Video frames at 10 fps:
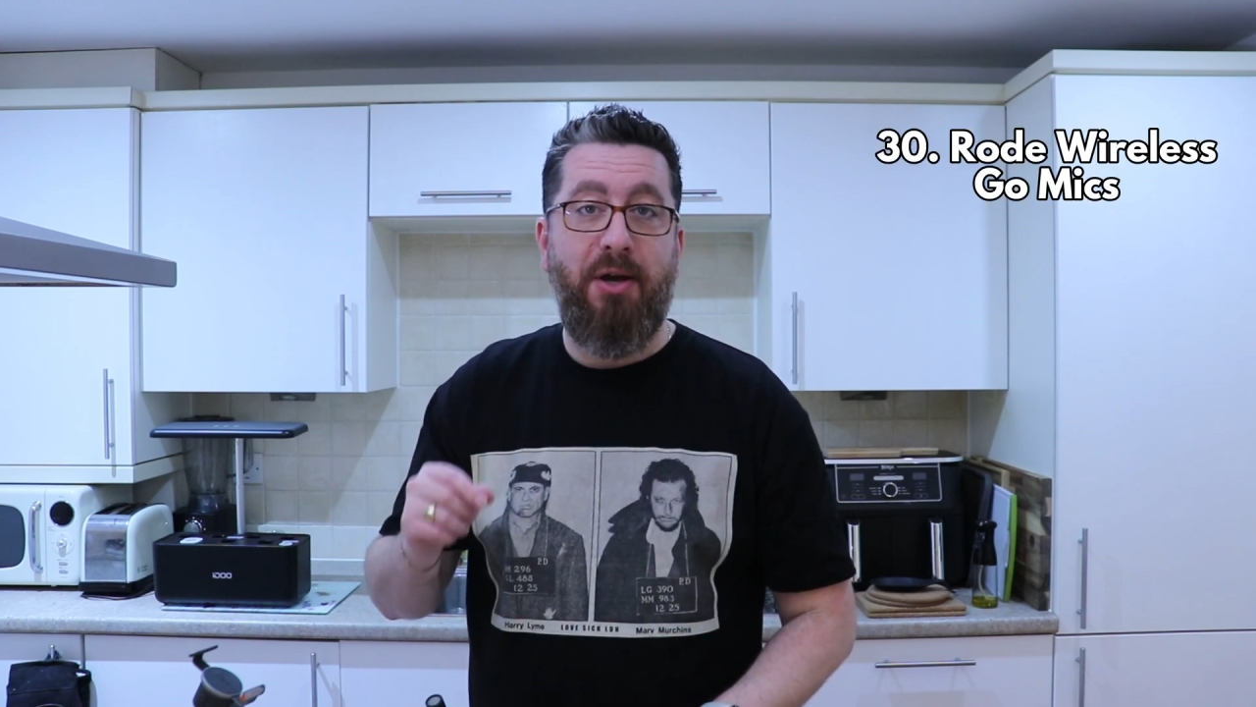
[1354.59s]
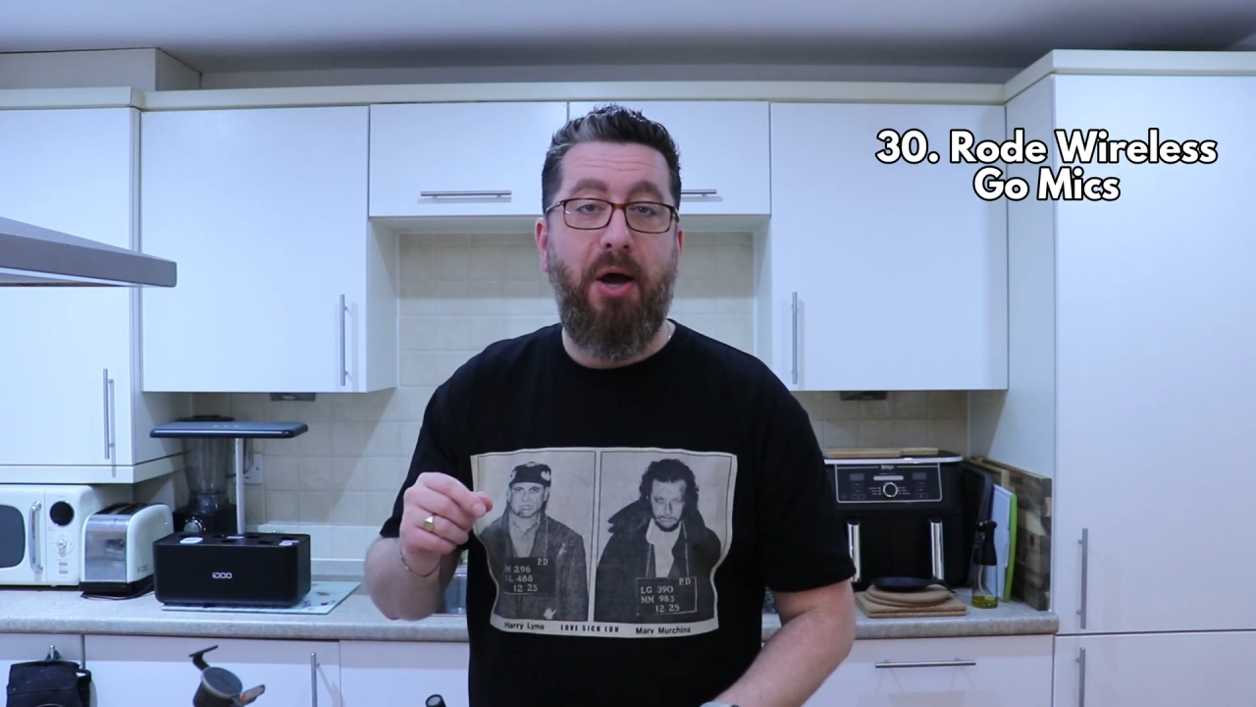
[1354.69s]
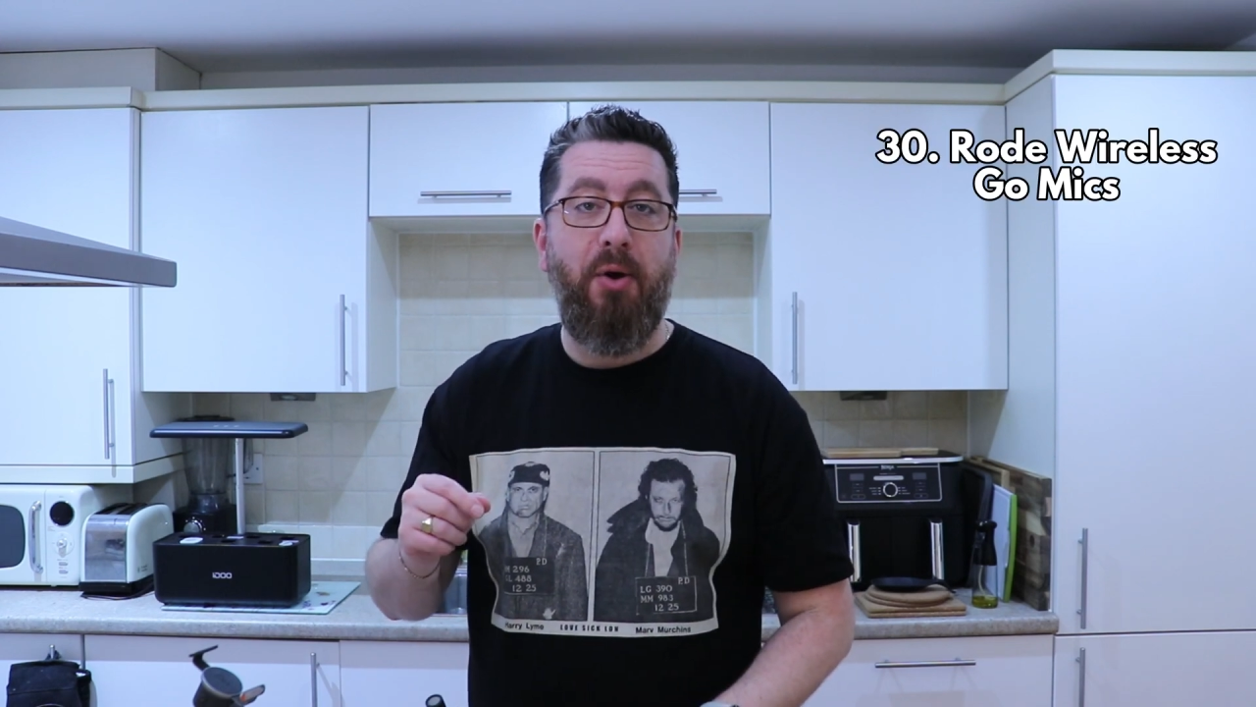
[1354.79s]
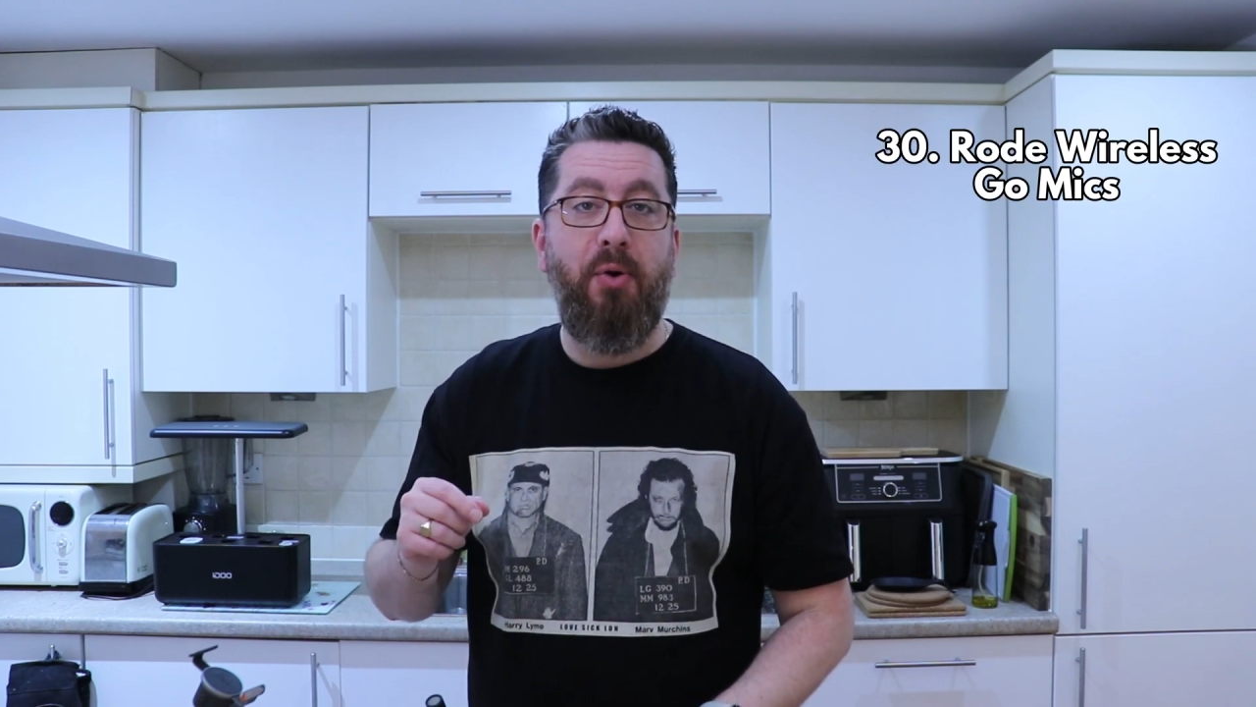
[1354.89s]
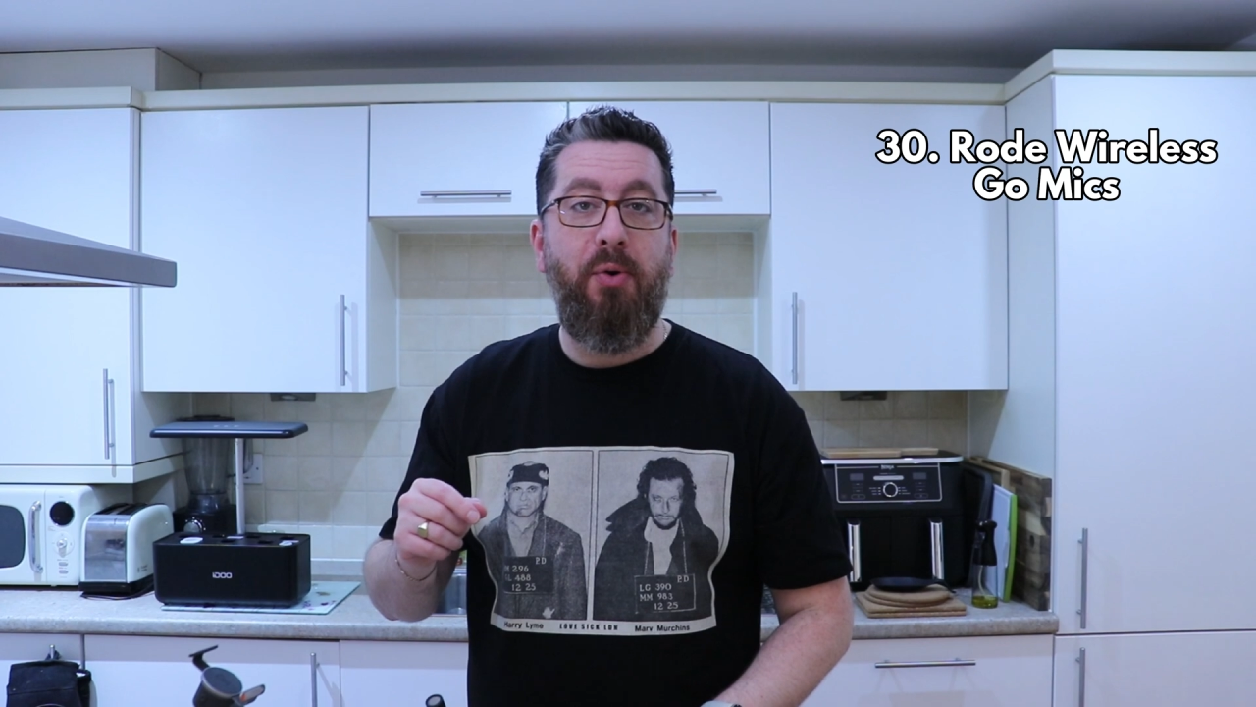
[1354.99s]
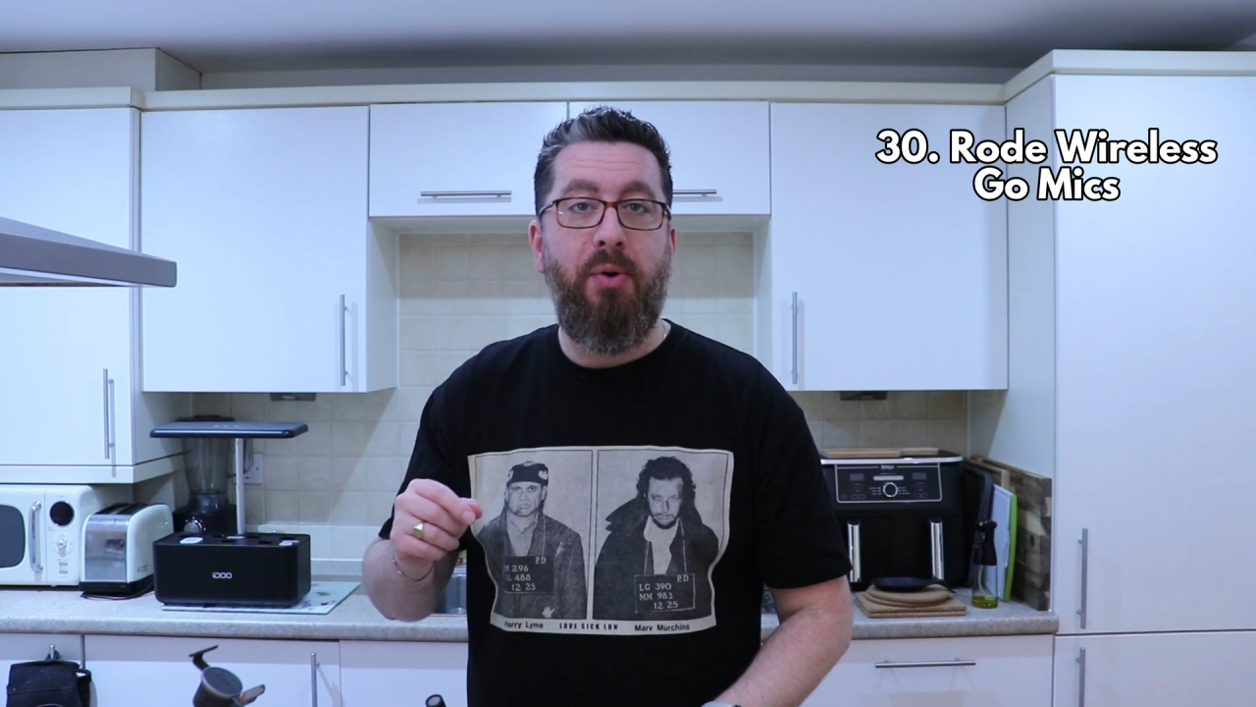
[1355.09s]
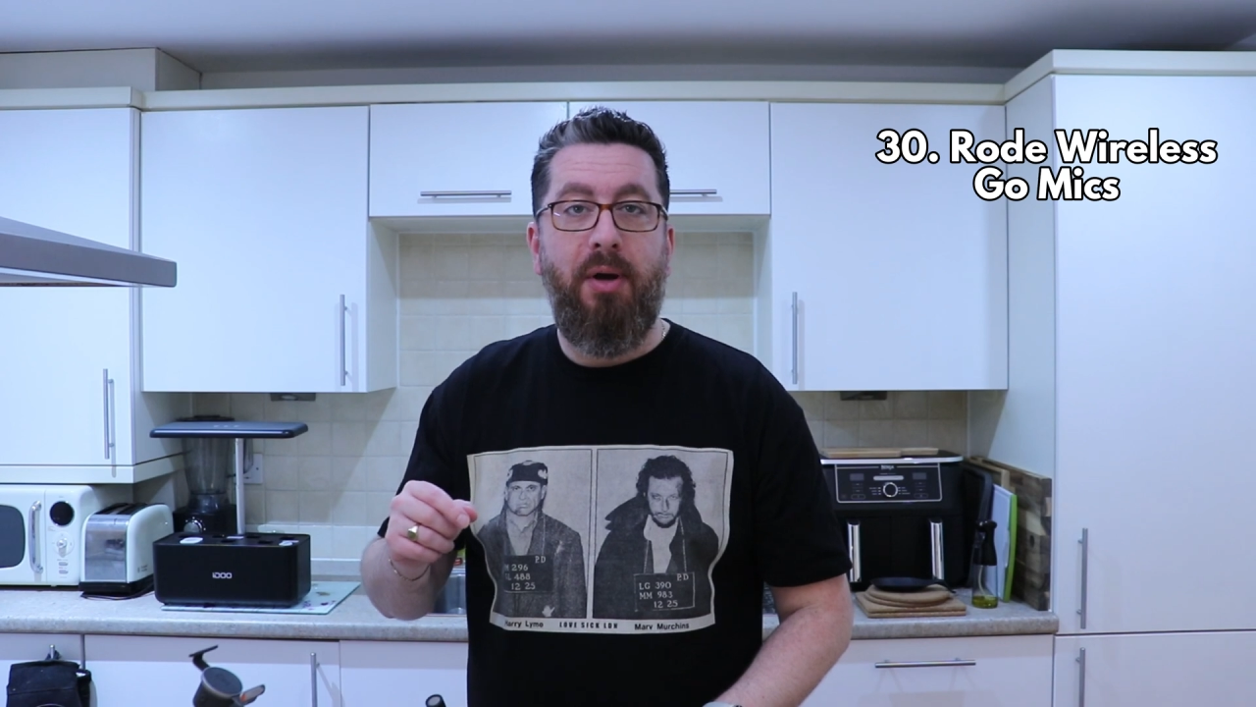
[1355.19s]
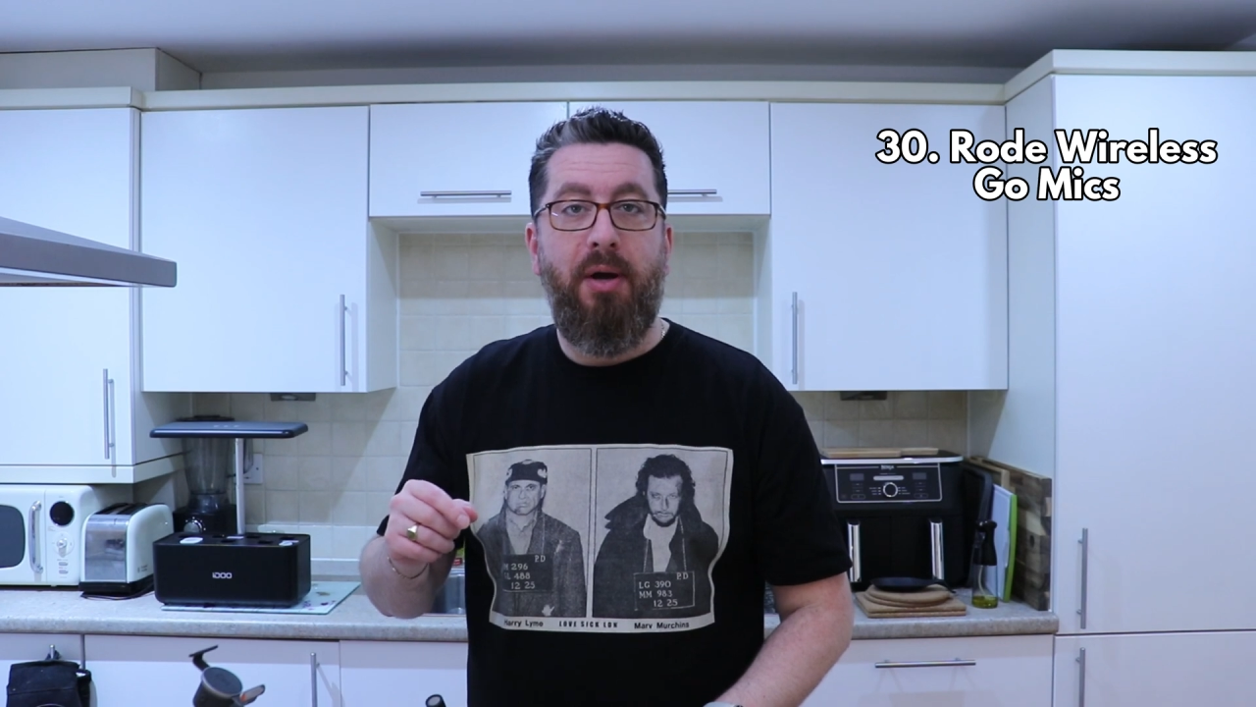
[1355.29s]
Go